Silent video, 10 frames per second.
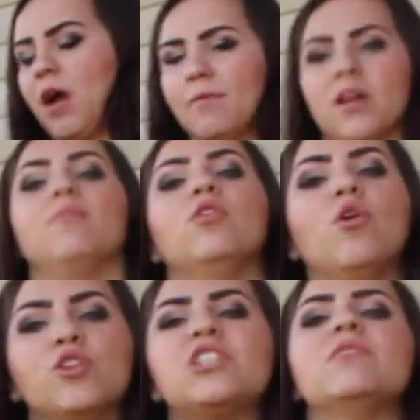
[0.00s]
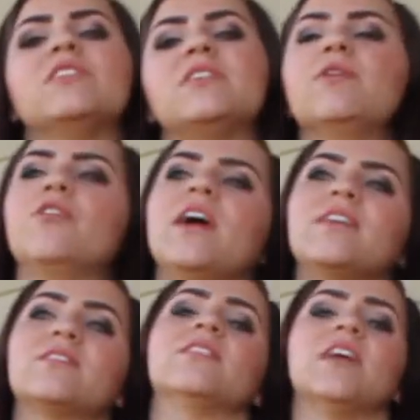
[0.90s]
Comment down below what you want to see me do
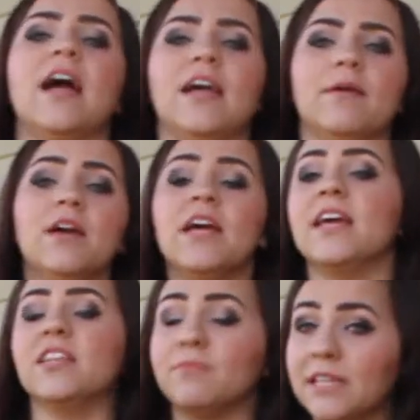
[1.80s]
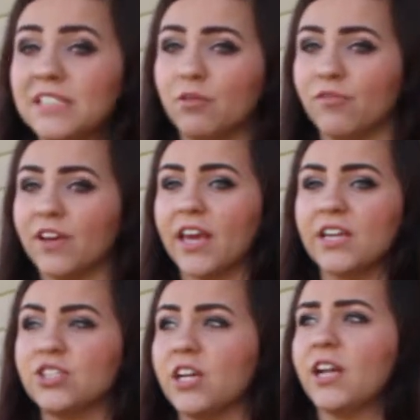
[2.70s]
next, because it is my summer
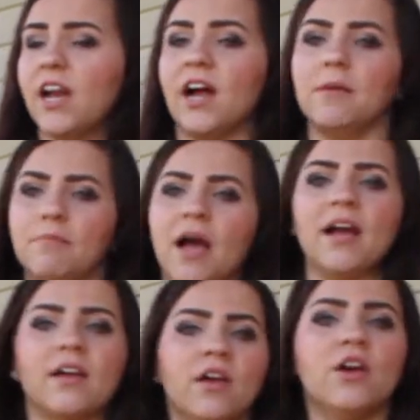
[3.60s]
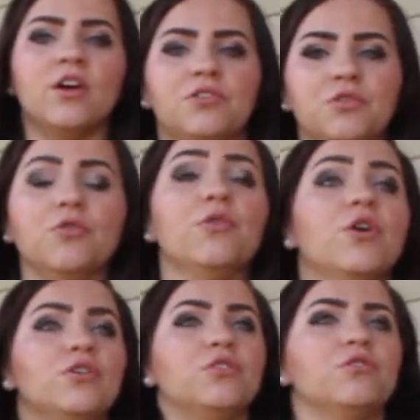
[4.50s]
vacation, and I am back to
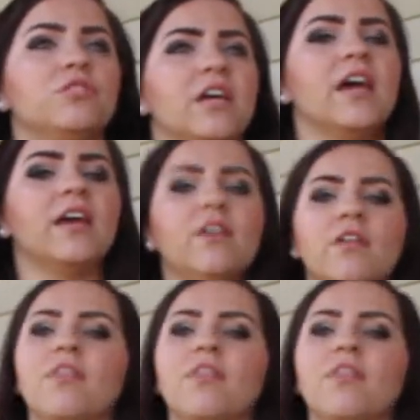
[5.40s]
Tuesday,